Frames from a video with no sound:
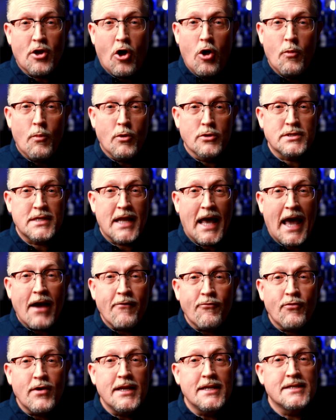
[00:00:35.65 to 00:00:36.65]
almost
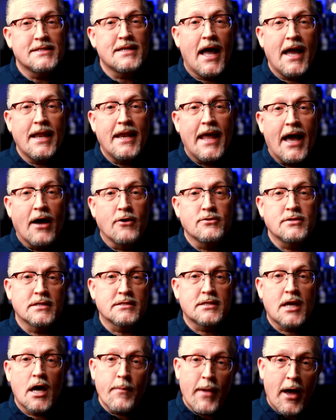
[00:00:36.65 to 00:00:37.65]
every design house has
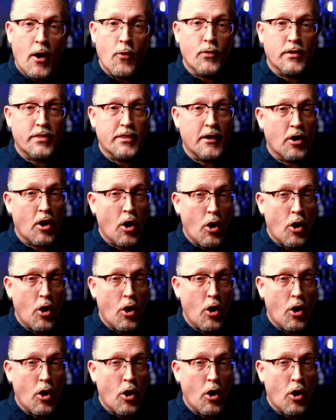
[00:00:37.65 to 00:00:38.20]
come out with their